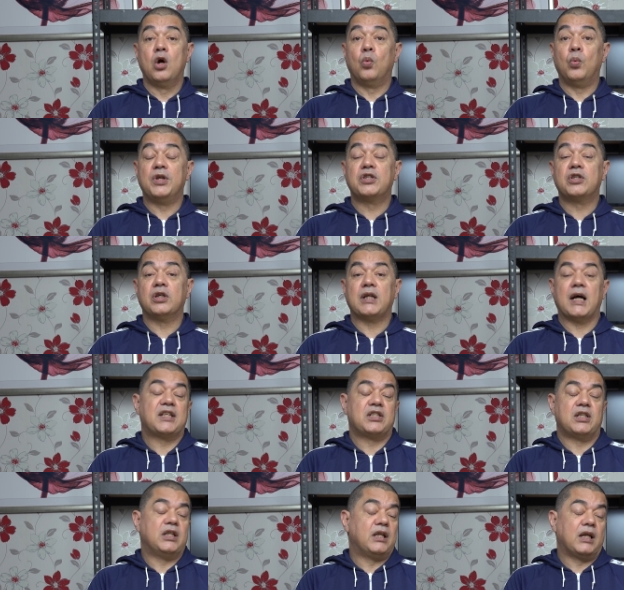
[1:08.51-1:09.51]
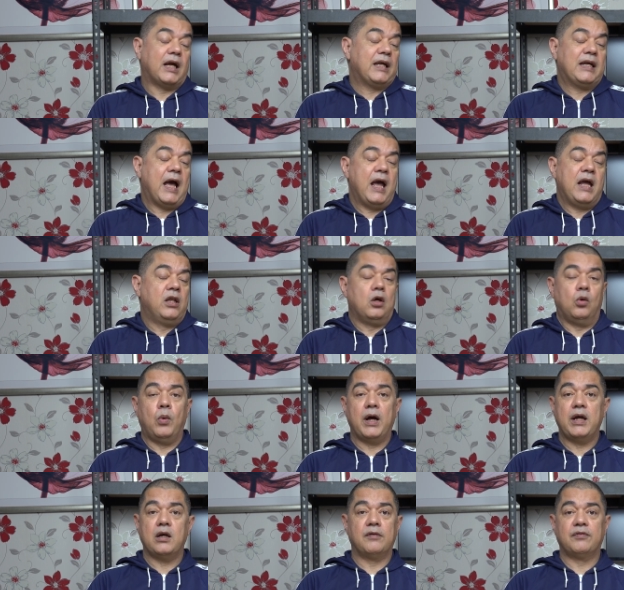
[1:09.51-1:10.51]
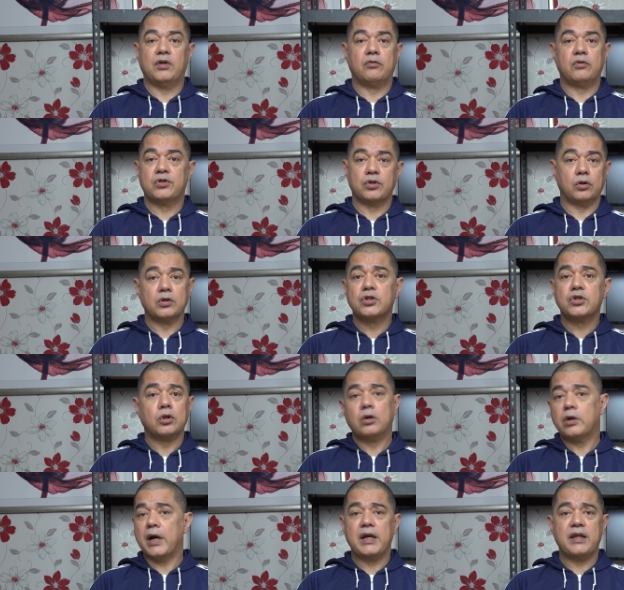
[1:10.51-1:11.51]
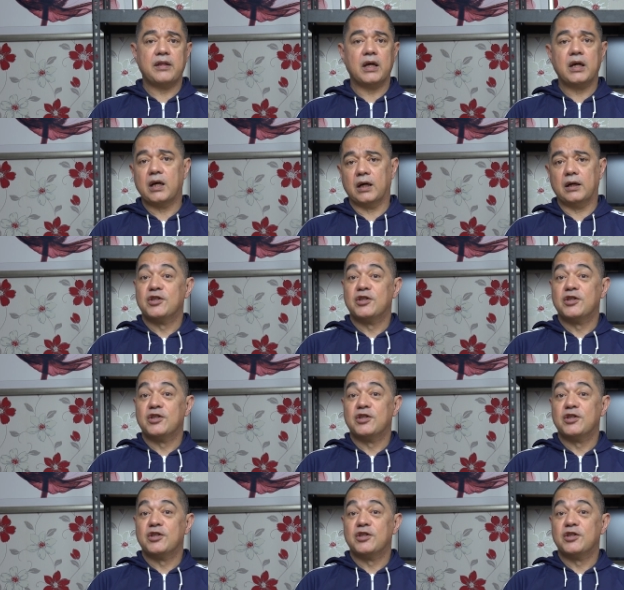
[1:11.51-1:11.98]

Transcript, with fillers: which could actually like get in the way of the results or anything.